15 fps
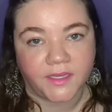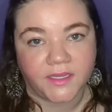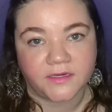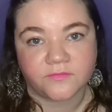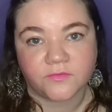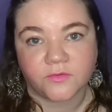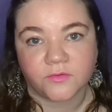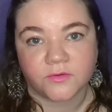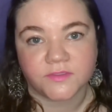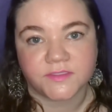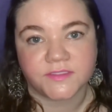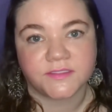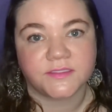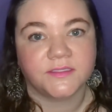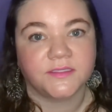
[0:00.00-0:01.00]
and of
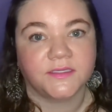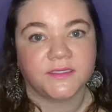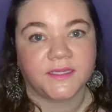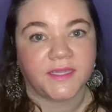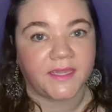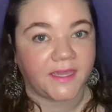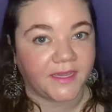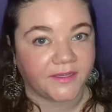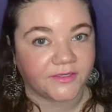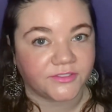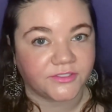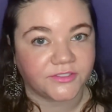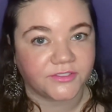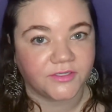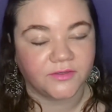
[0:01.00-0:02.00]
course,
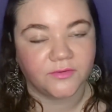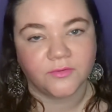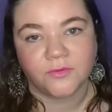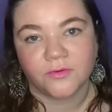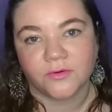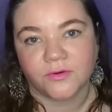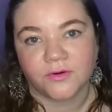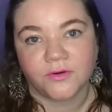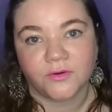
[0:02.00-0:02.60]
cash or